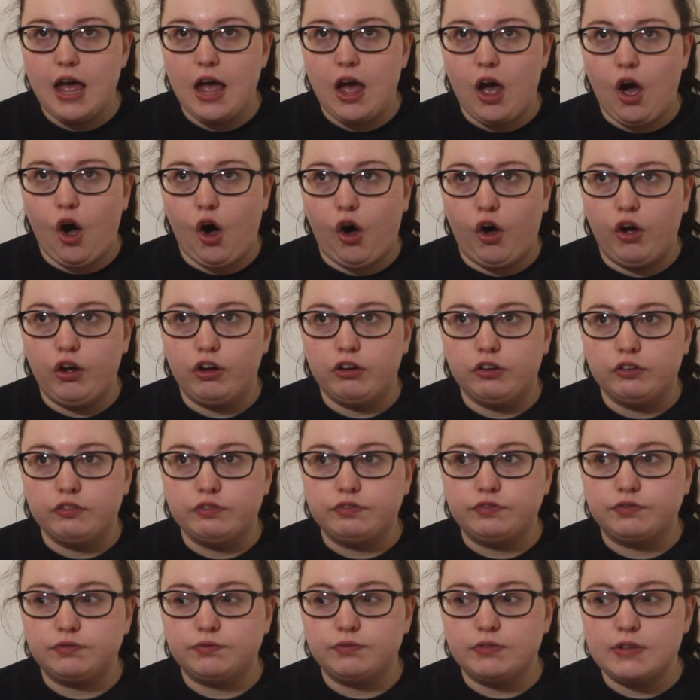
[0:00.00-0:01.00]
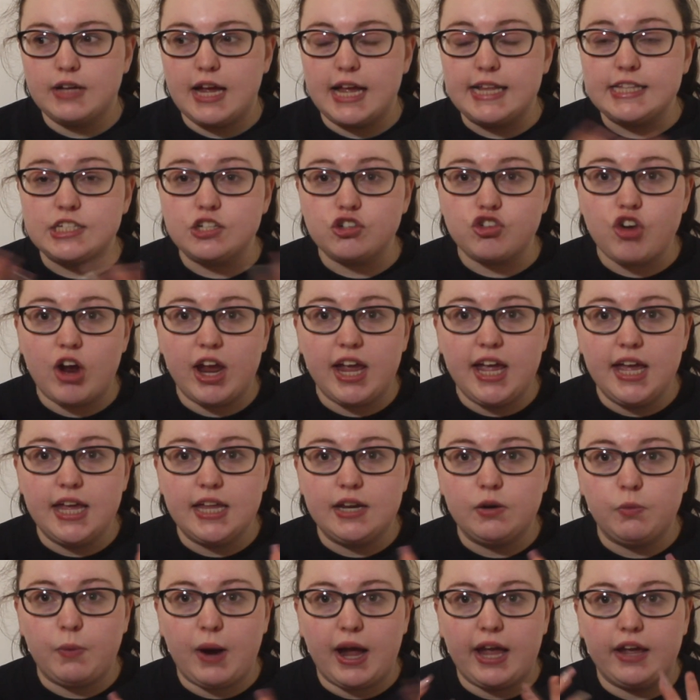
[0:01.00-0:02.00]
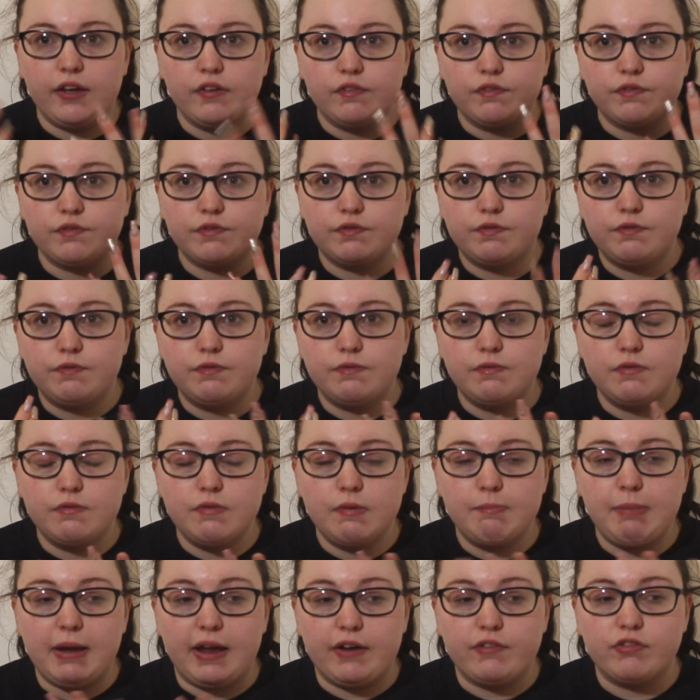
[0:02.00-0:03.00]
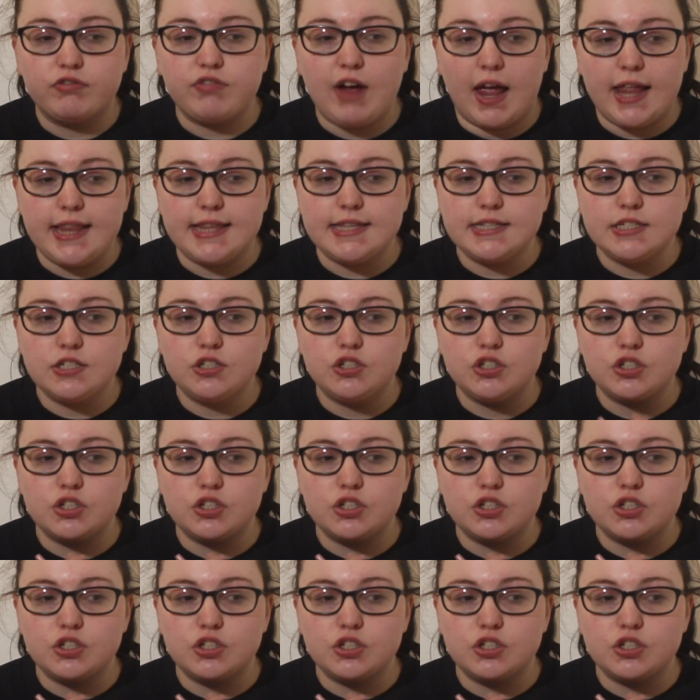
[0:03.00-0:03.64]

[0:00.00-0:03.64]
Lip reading: of integrating, a way of being friends.